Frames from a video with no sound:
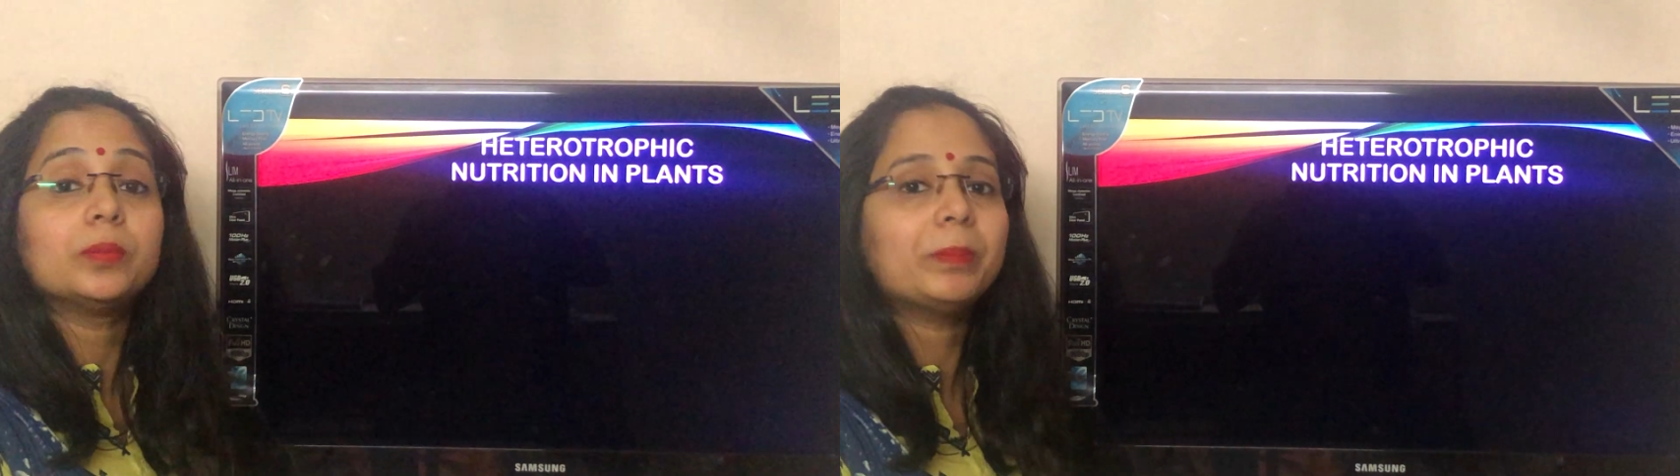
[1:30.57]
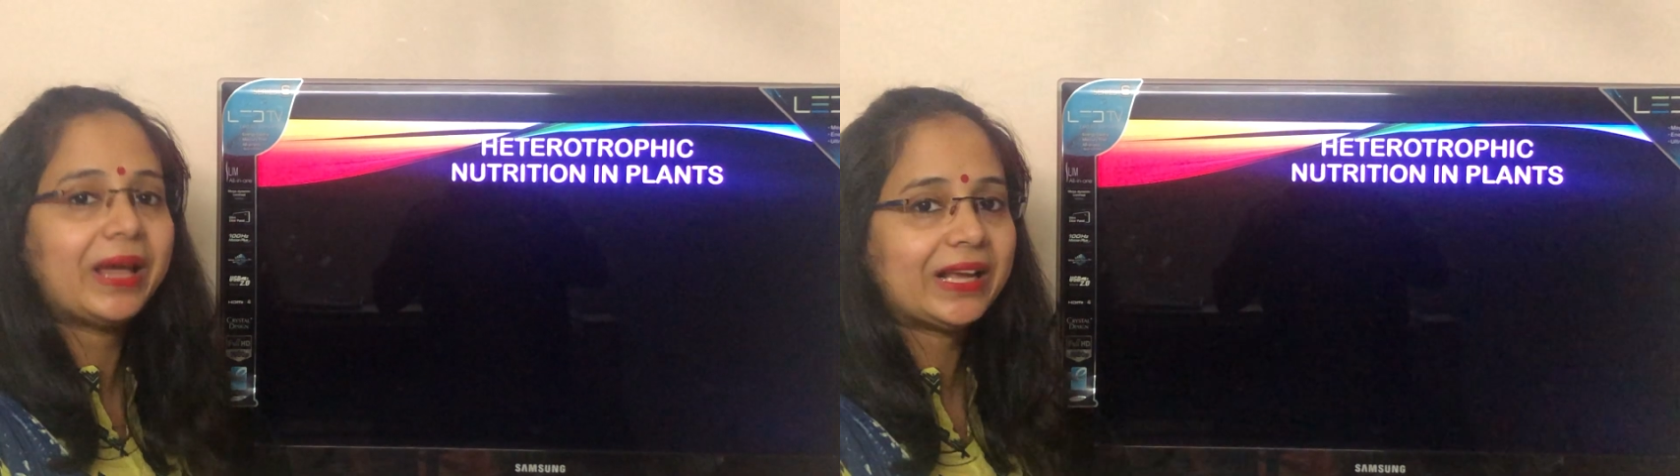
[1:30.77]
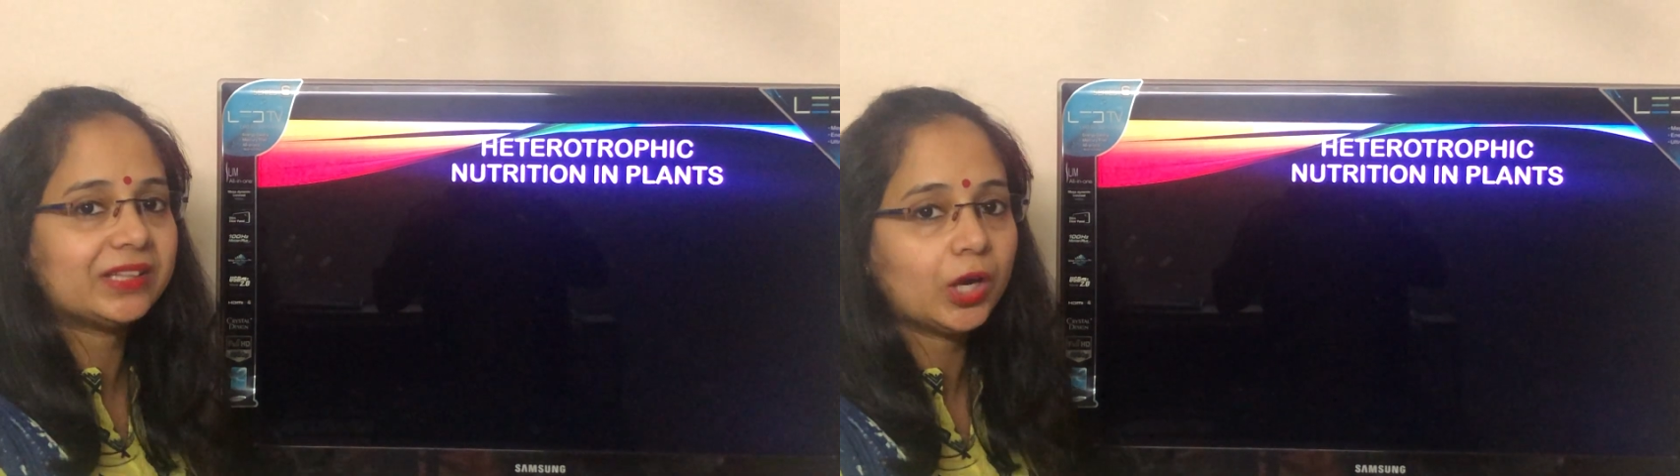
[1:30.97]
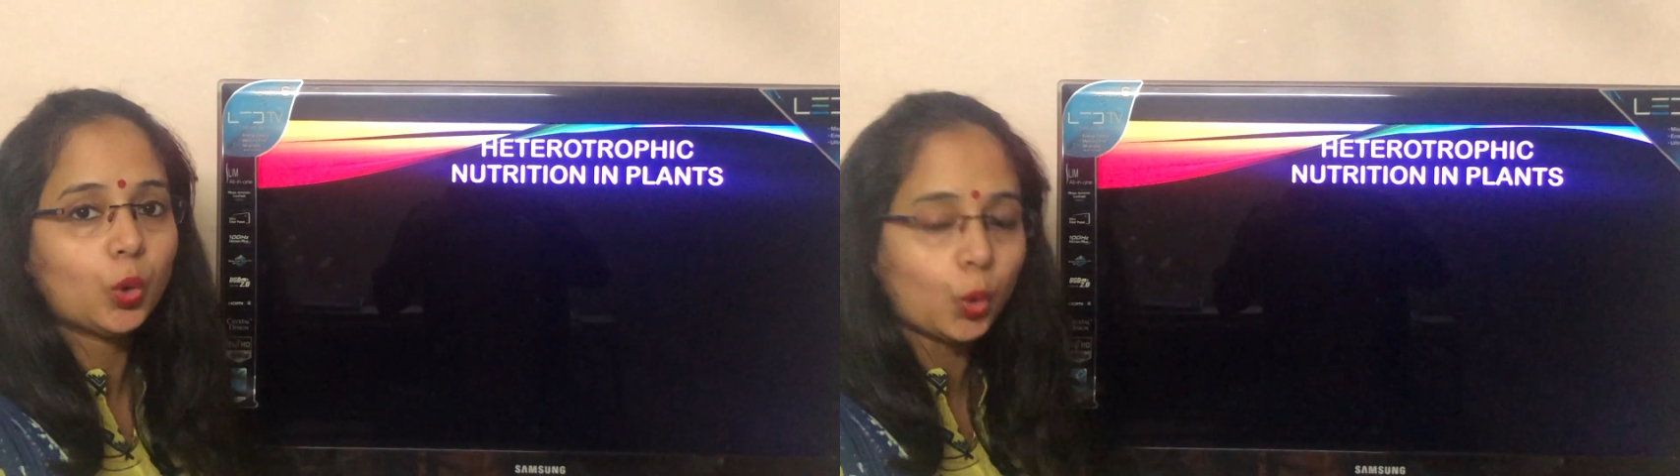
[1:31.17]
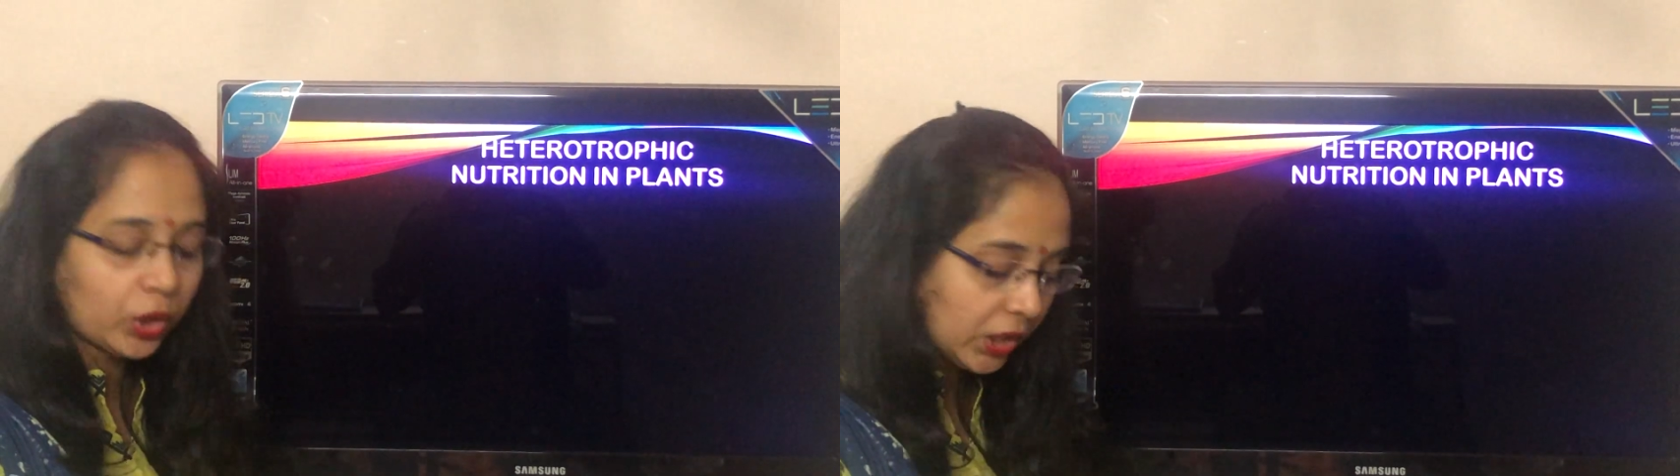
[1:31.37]
make their
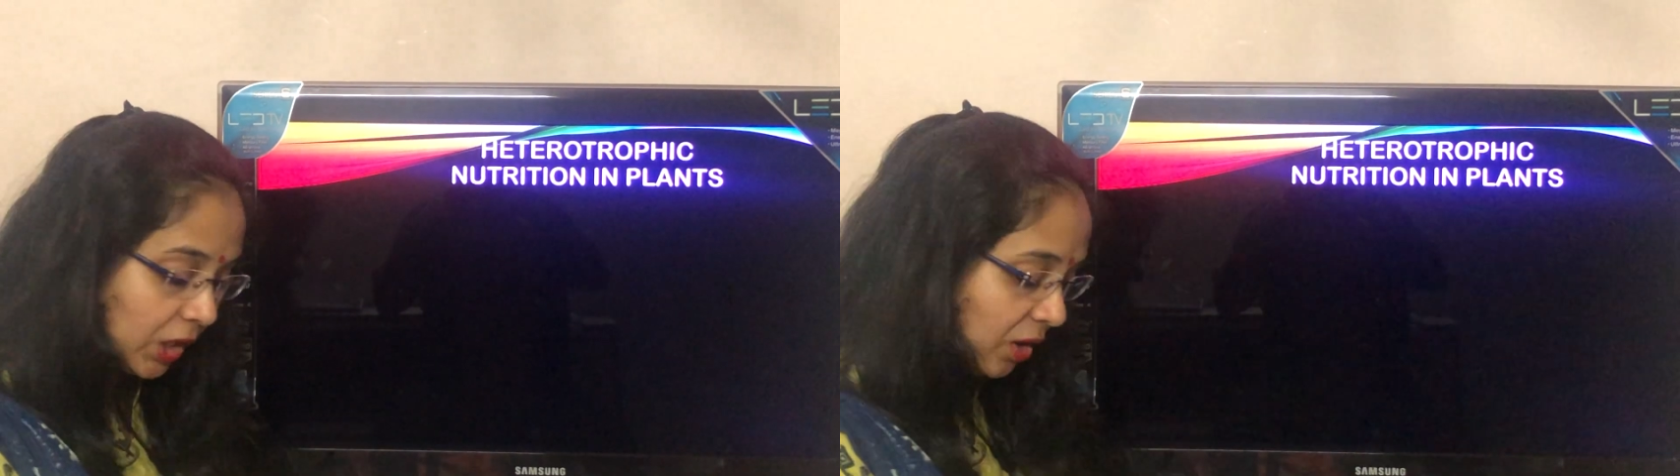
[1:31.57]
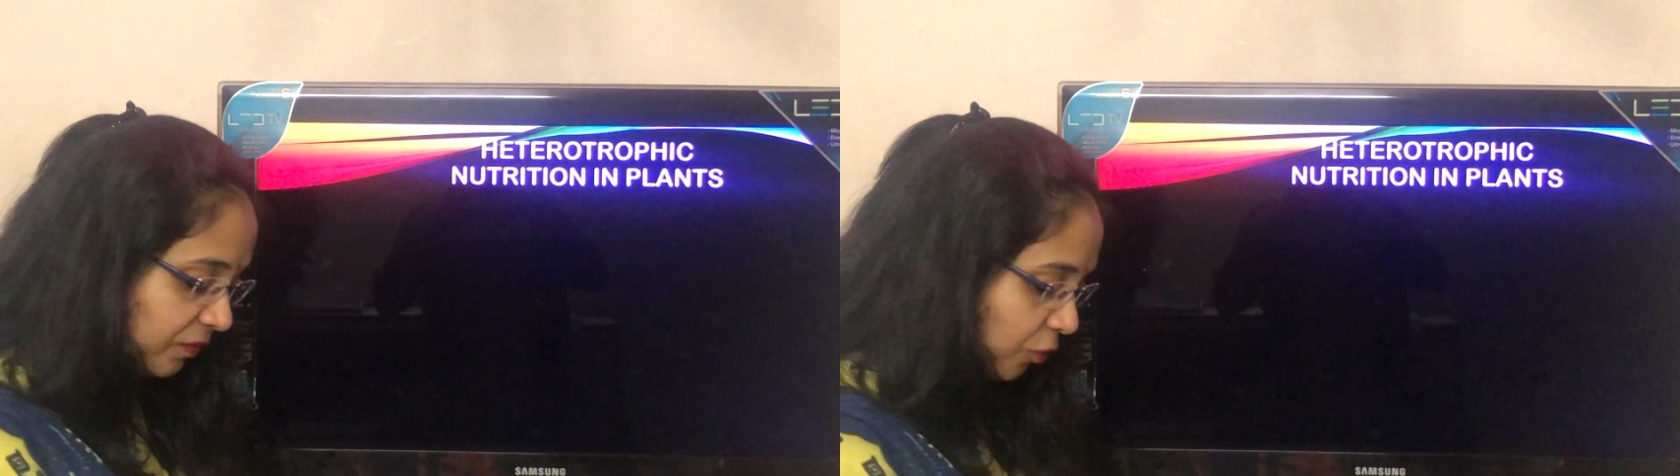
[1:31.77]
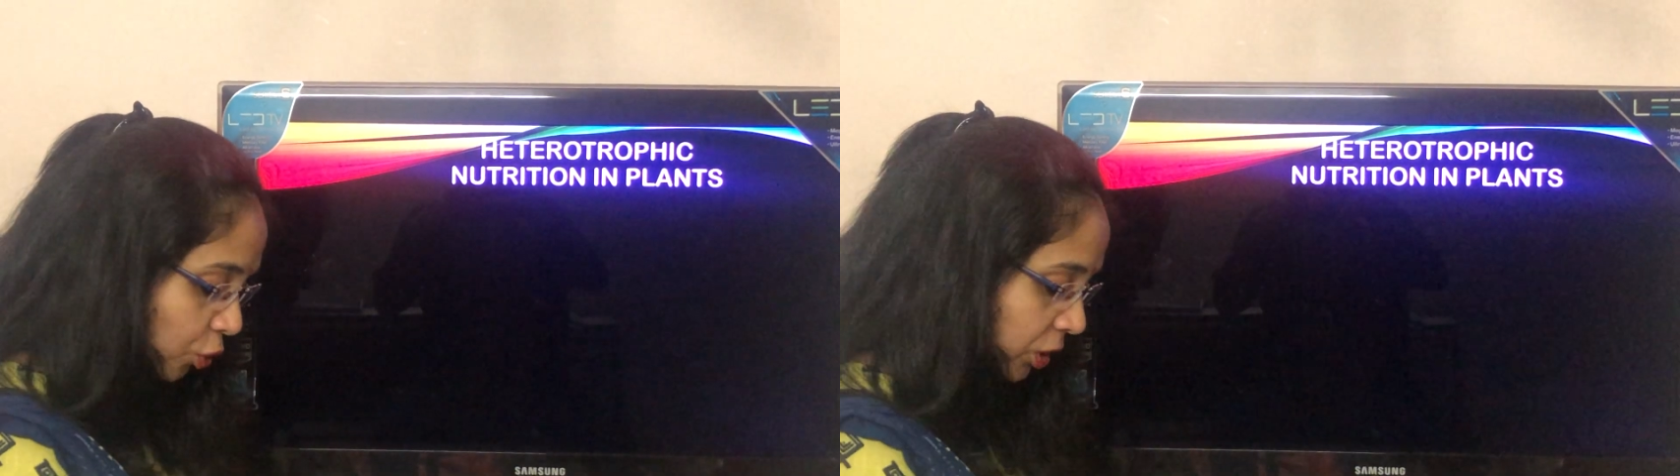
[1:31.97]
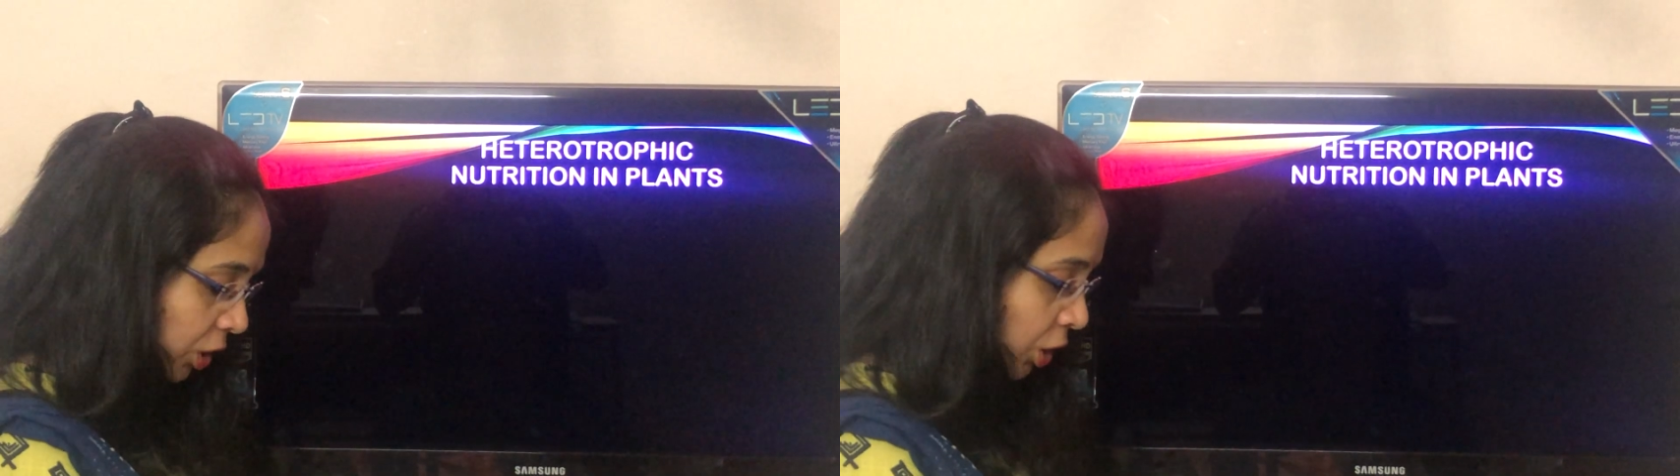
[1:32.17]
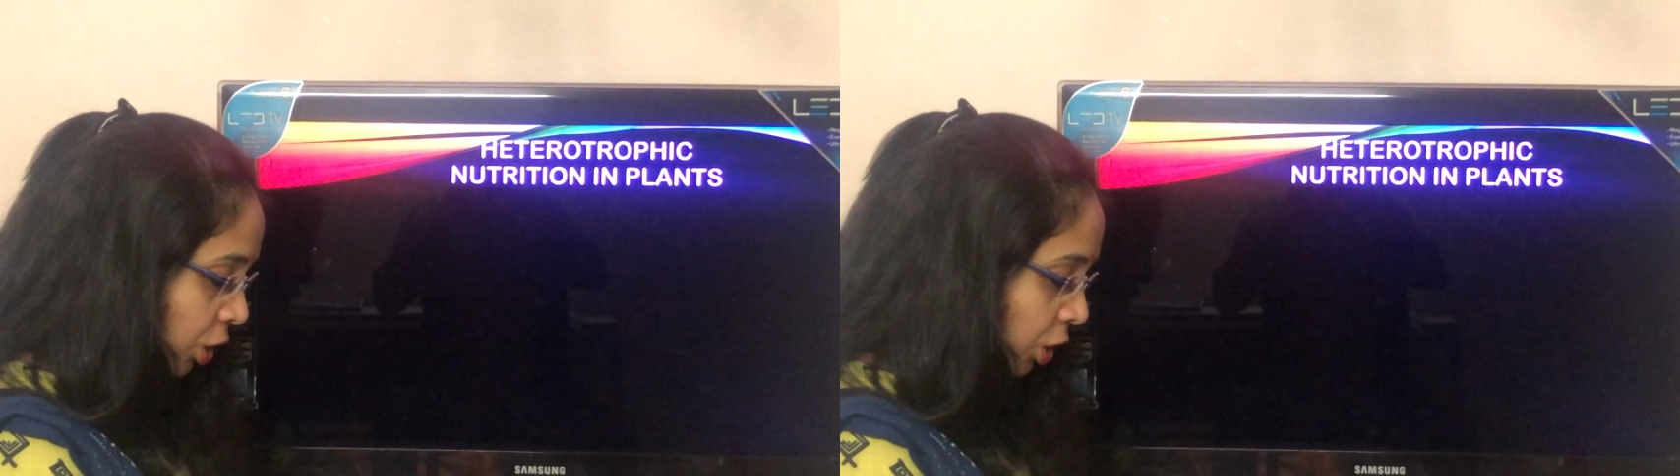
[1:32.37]
own food.